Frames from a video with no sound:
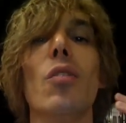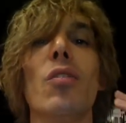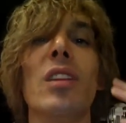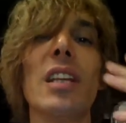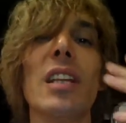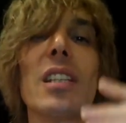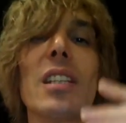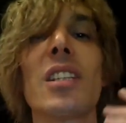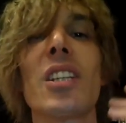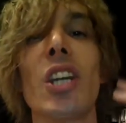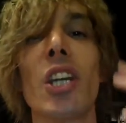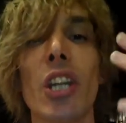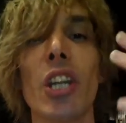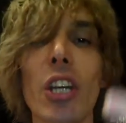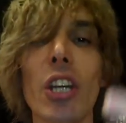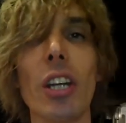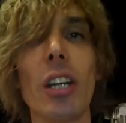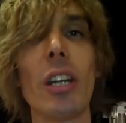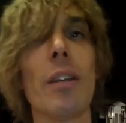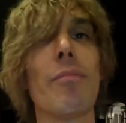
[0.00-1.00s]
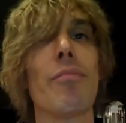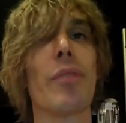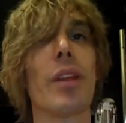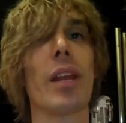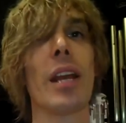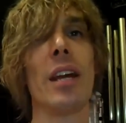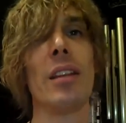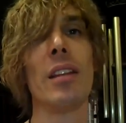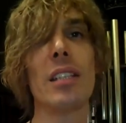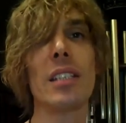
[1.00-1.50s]
this is good
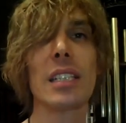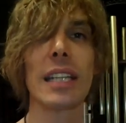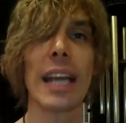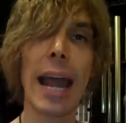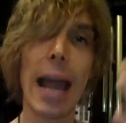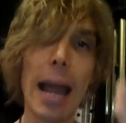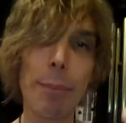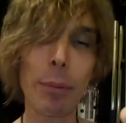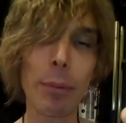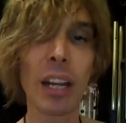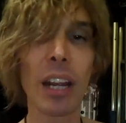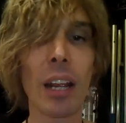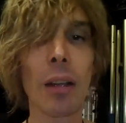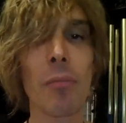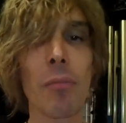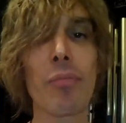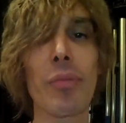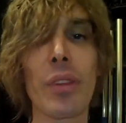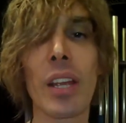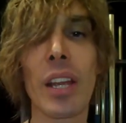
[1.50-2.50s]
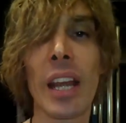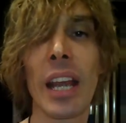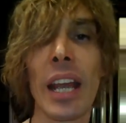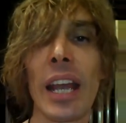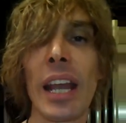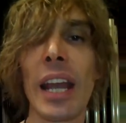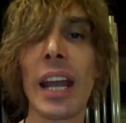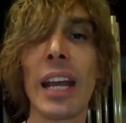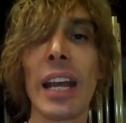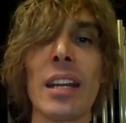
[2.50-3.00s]
and this is happening,
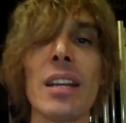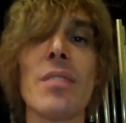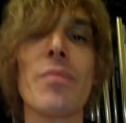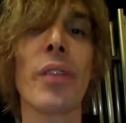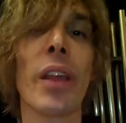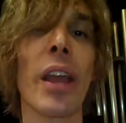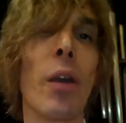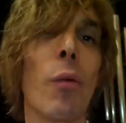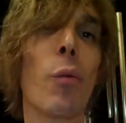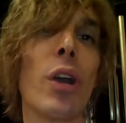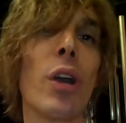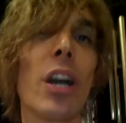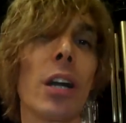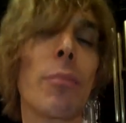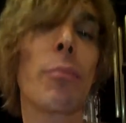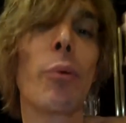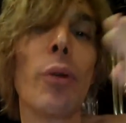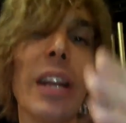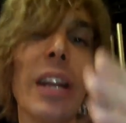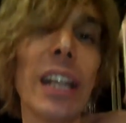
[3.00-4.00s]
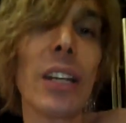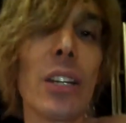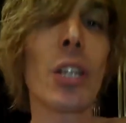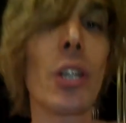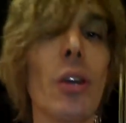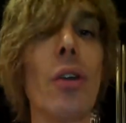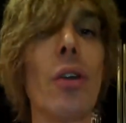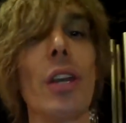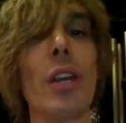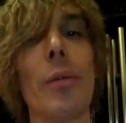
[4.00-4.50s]
and we're going to bring it
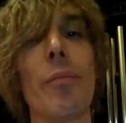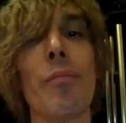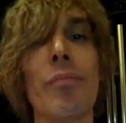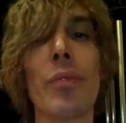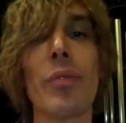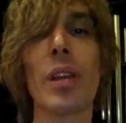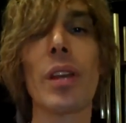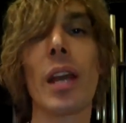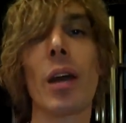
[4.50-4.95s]
to you.